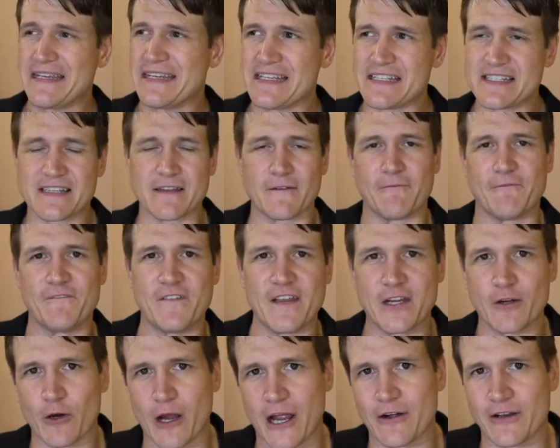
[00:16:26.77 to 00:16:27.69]
he needs to
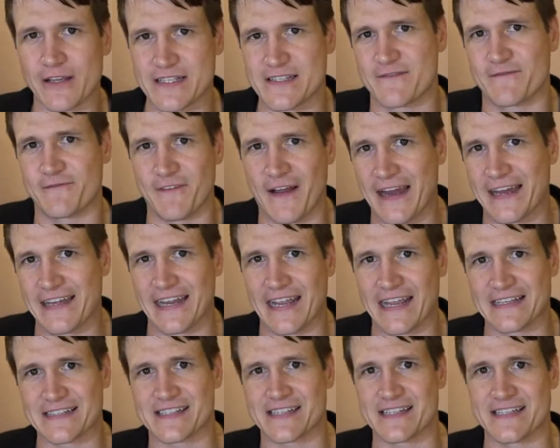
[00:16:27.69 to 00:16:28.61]
figure out his
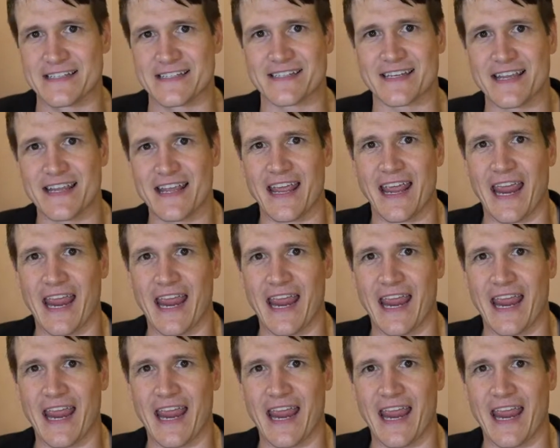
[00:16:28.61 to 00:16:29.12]
finances